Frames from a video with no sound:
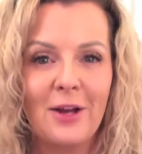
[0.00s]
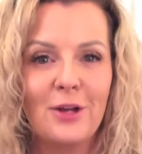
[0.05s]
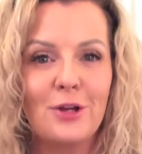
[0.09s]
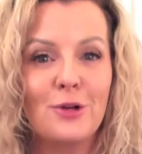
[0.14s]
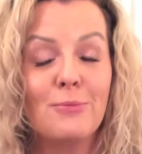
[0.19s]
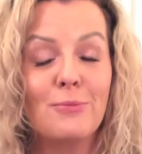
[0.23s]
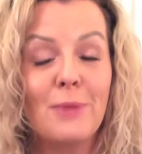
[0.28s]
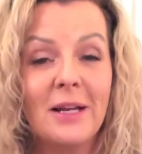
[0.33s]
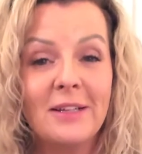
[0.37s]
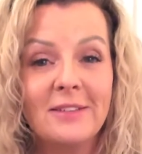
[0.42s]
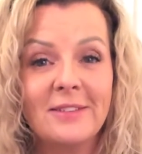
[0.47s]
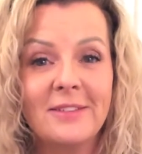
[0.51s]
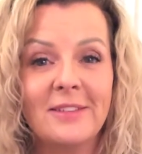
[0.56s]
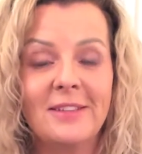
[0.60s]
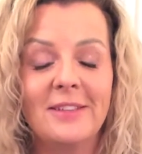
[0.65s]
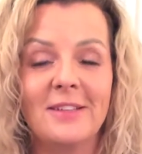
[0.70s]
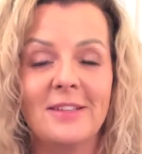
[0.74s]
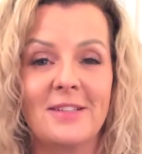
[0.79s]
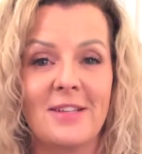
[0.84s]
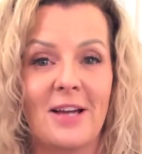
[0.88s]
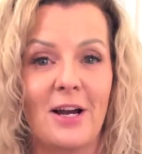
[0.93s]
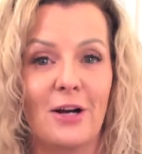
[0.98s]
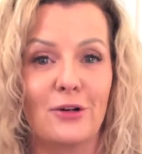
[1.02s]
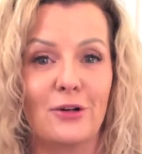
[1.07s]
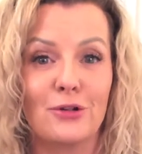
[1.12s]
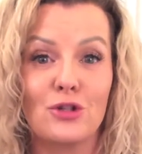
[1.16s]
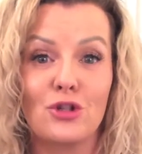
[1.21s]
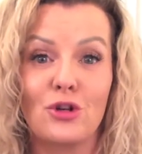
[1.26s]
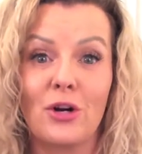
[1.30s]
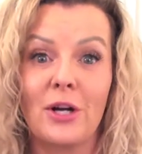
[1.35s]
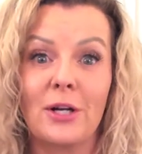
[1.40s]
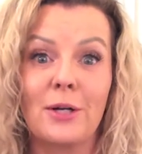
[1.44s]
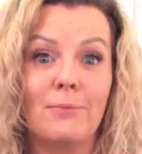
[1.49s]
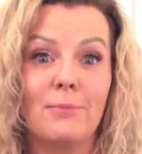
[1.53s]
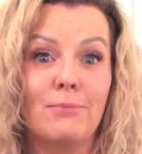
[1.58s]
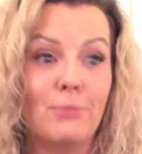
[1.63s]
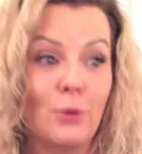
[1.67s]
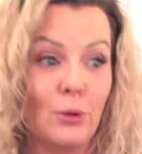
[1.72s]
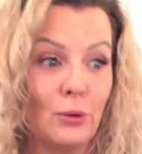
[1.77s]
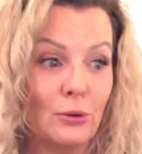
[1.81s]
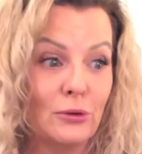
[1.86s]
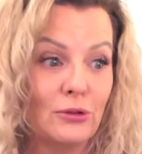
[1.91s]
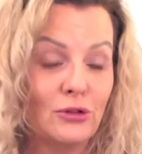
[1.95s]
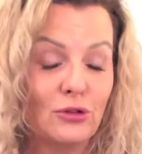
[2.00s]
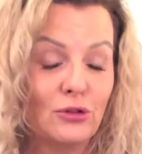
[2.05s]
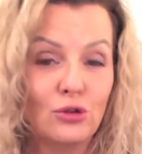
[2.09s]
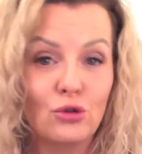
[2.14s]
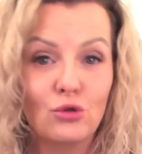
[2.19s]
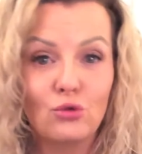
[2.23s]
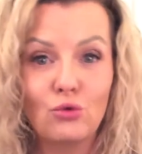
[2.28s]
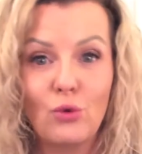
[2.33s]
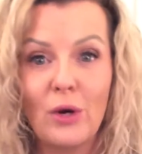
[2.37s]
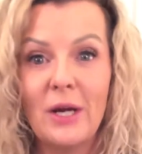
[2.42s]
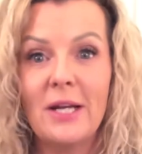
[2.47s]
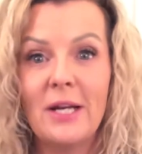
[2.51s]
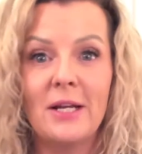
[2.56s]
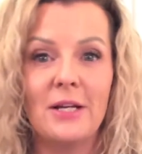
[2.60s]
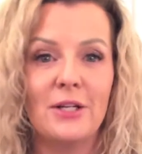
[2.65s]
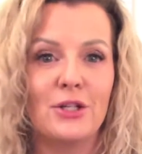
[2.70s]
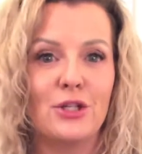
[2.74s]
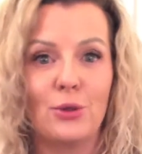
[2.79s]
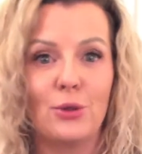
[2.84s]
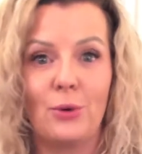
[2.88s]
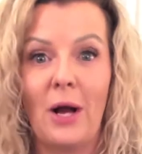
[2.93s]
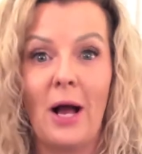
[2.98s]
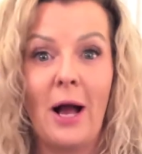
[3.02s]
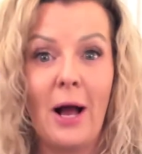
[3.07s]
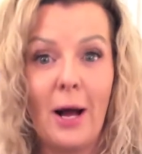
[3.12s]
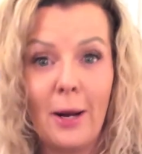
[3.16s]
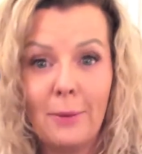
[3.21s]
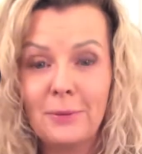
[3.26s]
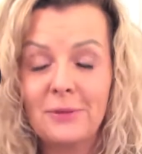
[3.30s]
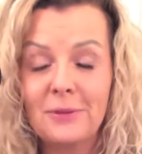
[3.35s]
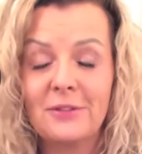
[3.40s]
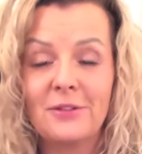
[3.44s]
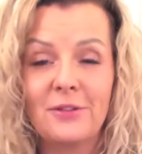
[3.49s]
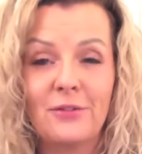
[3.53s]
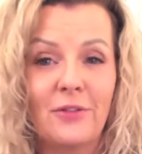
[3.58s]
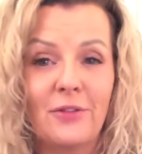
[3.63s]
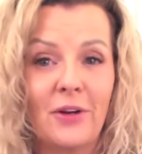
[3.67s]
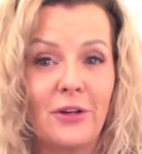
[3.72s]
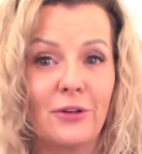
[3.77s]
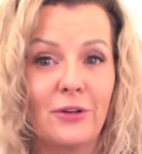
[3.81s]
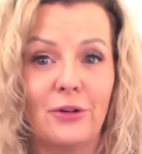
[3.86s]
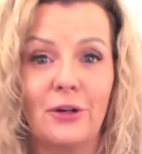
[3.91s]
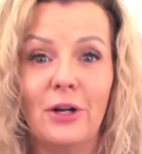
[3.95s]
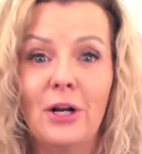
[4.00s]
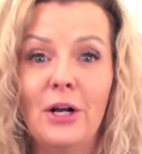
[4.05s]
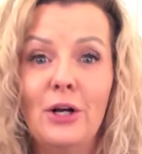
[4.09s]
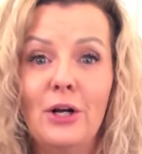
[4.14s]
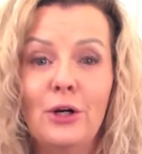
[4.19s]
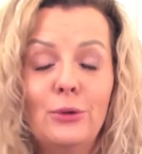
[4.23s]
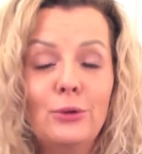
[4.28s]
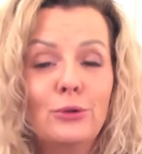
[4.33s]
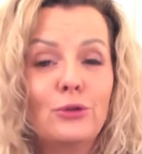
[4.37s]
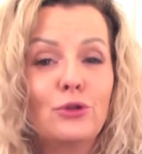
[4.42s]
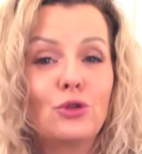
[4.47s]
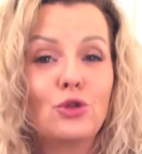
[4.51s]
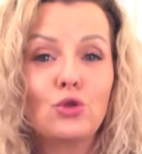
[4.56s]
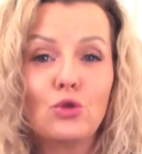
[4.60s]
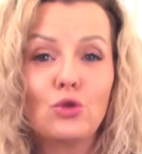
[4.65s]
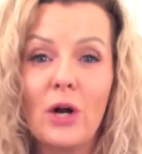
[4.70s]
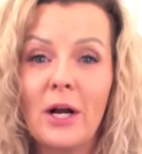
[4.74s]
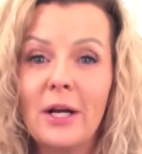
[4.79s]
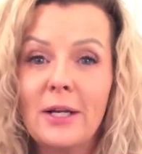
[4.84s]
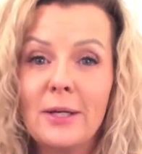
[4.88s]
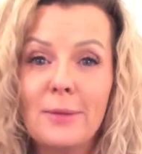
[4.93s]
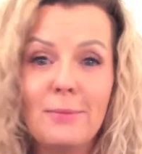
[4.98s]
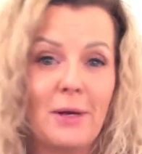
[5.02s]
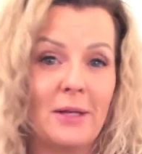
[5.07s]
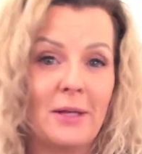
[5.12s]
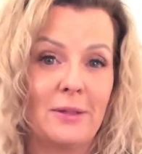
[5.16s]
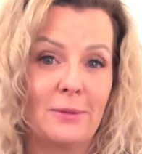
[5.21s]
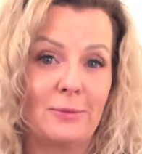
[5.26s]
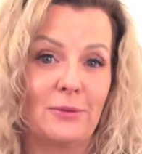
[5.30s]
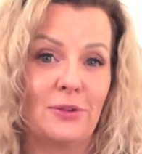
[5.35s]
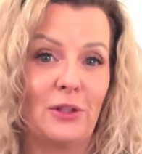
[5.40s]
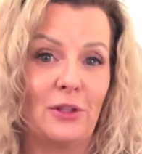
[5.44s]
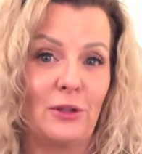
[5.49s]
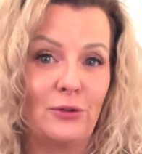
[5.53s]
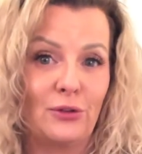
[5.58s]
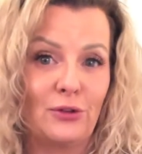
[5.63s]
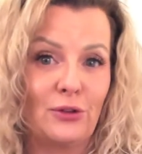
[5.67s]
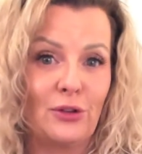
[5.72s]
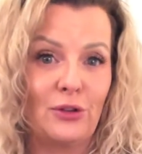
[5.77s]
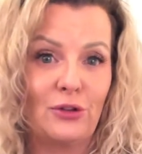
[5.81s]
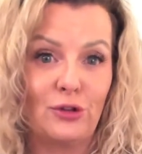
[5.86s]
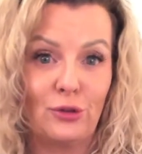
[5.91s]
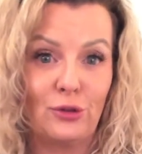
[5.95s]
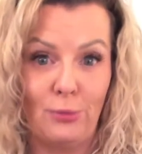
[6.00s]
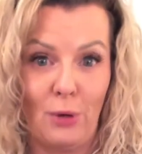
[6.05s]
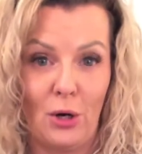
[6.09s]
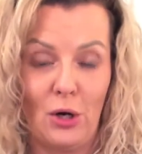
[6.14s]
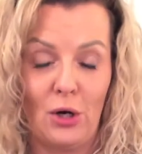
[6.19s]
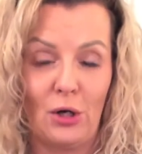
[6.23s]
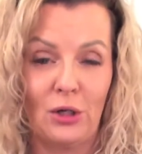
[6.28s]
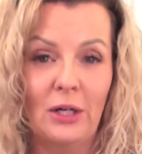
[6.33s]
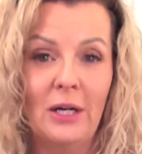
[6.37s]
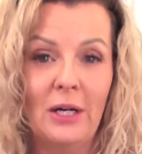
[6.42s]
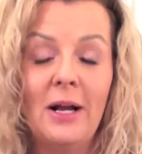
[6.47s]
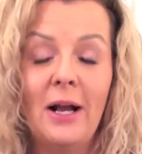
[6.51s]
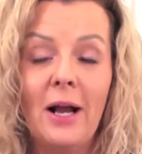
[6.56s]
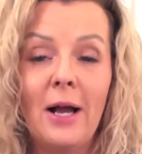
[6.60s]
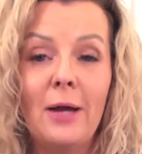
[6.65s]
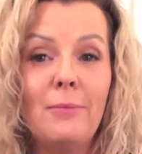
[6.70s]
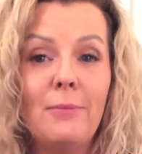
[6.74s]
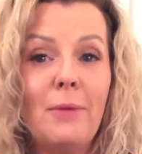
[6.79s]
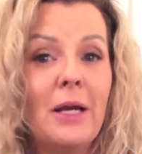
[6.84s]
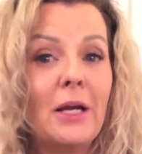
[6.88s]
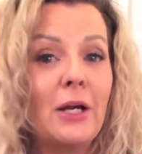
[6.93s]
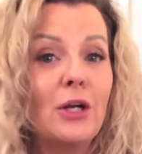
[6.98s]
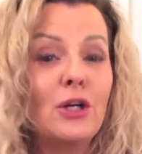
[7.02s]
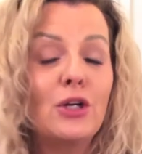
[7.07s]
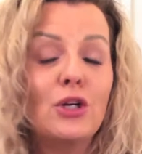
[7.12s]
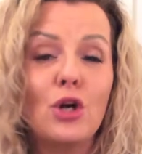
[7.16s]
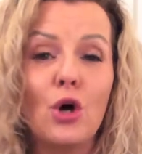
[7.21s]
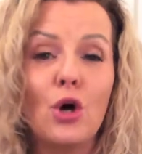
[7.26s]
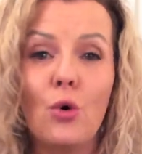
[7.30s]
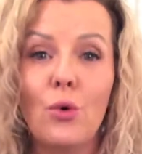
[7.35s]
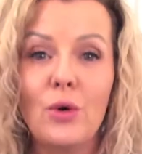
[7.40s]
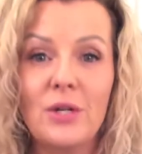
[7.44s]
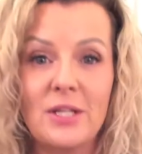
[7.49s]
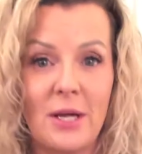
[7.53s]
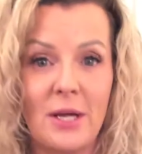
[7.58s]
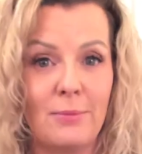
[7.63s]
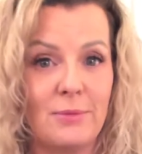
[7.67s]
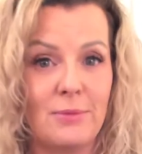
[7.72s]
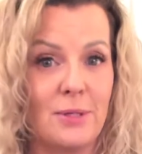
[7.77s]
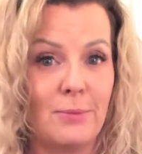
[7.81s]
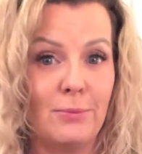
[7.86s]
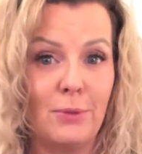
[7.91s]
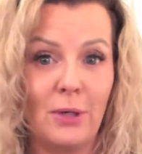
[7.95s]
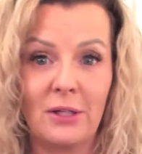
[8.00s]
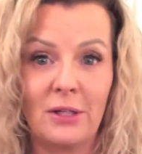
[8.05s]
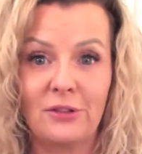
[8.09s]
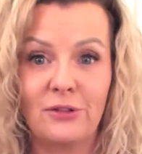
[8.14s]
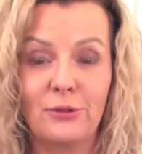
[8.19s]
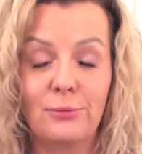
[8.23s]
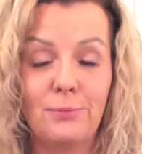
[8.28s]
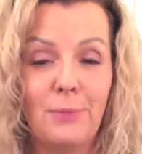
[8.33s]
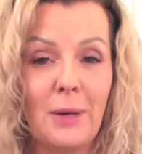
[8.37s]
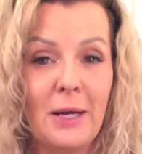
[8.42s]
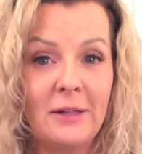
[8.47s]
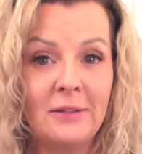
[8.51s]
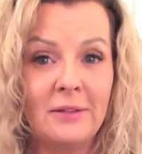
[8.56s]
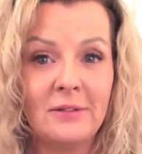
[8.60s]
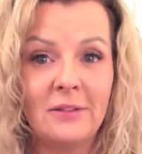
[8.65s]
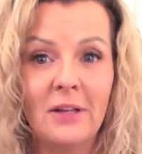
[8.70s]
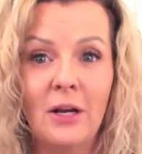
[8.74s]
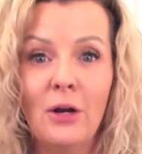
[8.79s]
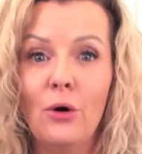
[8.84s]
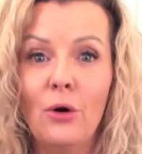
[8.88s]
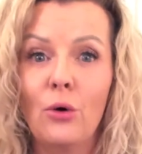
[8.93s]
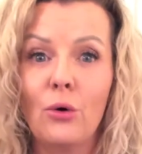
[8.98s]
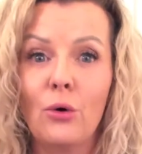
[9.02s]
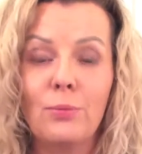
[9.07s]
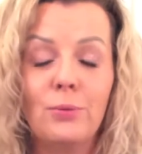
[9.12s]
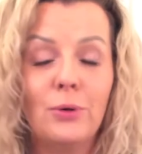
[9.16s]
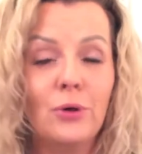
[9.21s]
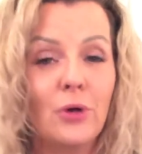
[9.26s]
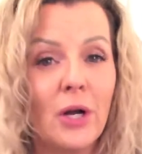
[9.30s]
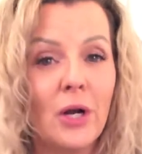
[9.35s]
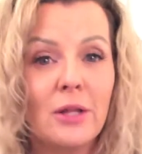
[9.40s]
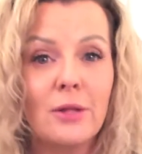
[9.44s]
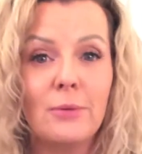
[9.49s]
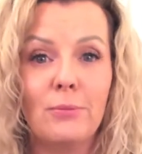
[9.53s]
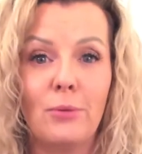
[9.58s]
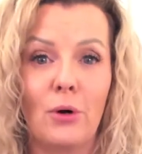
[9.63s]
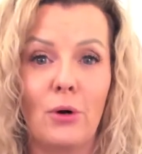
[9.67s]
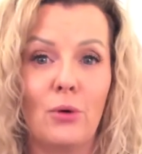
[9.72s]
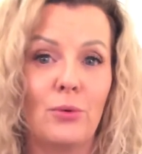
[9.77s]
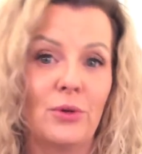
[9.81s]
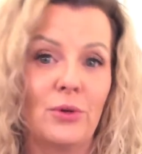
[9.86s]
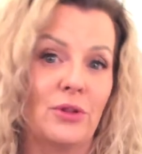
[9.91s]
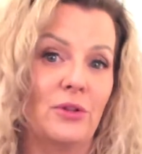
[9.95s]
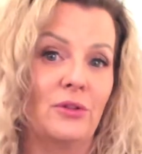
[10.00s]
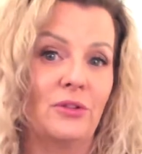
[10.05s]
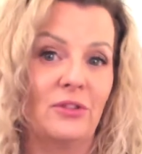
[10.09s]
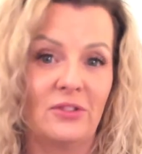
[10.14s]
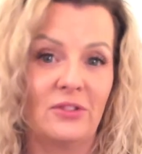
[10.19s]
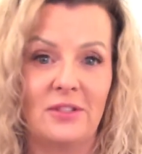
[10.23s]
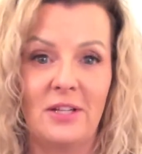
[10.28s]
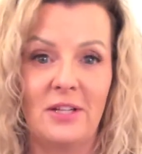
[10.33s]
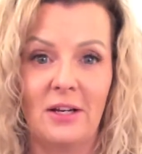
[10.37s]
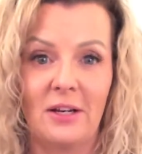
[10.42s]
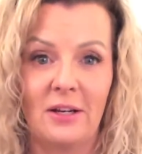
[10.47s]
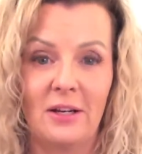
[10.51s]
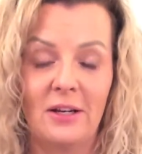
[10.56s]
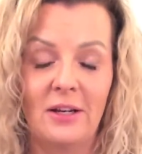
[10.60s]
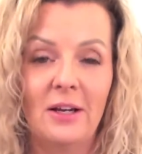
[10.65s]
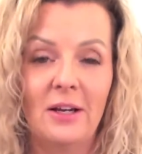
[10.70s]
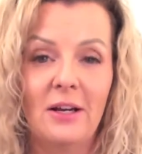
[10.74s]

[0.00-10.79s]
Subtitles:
You may see an attacker trying to bowl straight into a hapless defender who's trying to make themselves small and making no attempt to block space or play the ball with their stick.